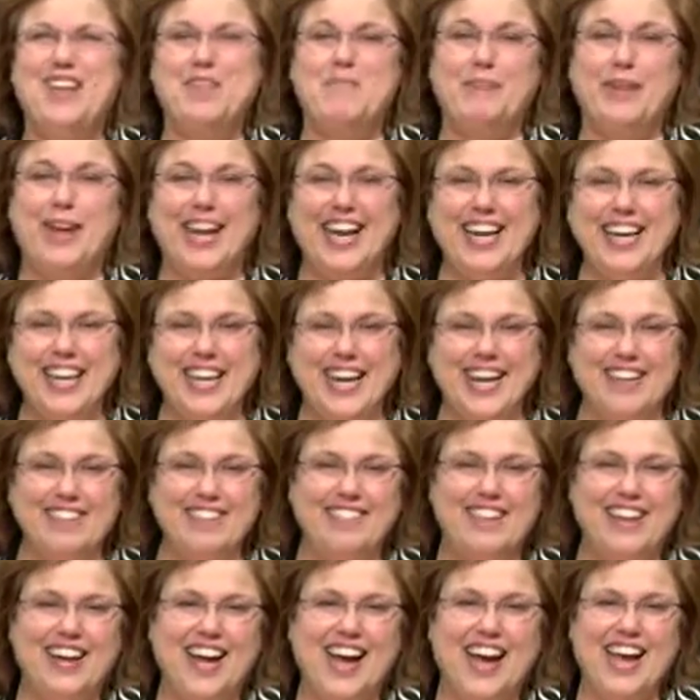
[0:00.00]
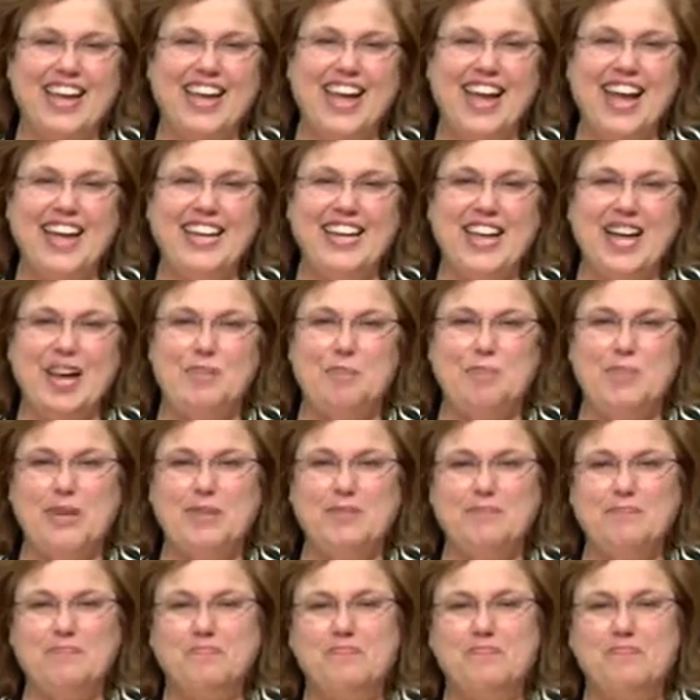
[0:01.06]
But I did. I can't help it.